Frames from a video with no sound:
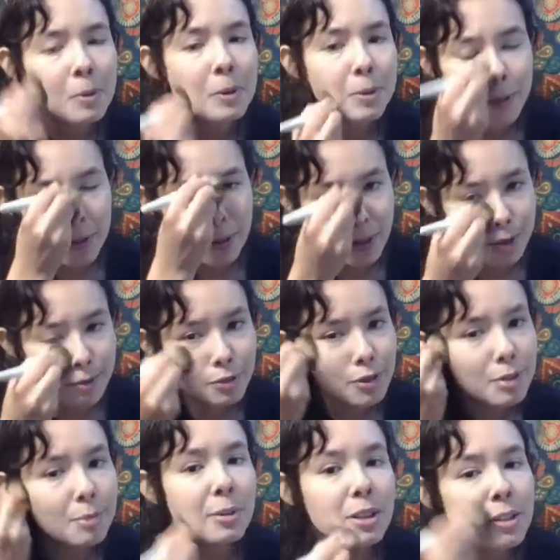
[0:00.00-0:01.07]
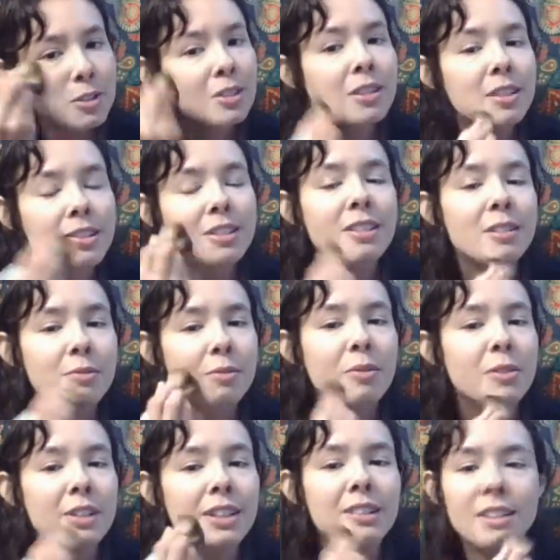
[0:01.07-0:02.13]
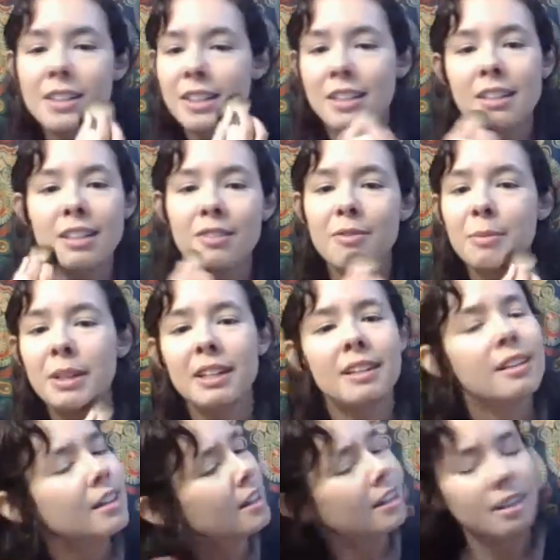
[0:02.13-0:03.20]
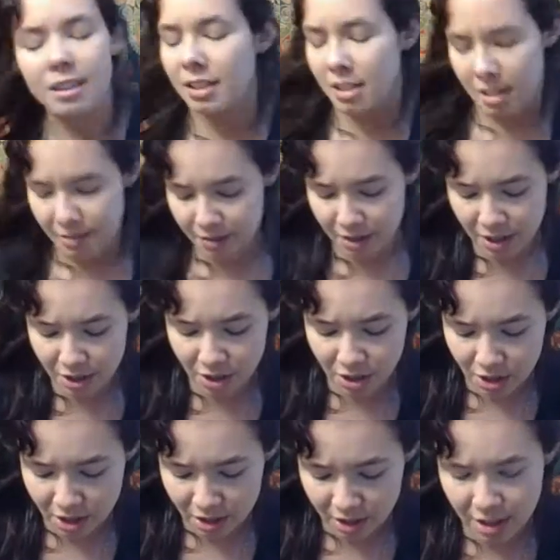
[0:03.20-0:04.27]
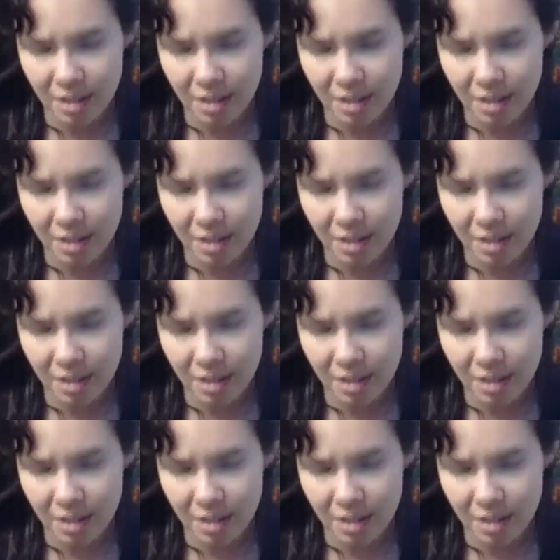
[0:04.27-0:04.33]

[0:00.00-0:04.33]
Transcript: That's a lot for a brush, and does it really give me the coverage